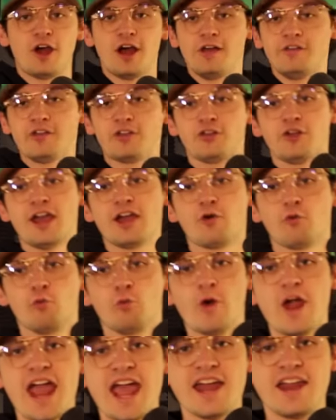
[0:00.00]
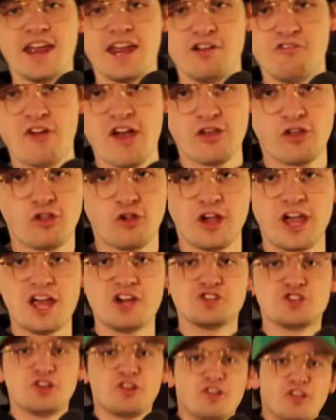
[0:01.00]
uh, this like rant
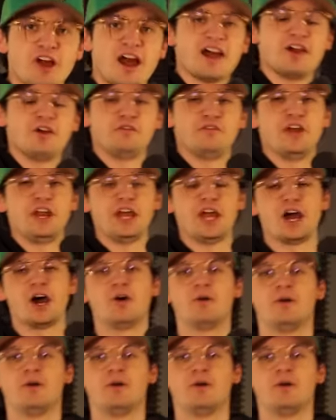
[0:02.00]
investigation style video?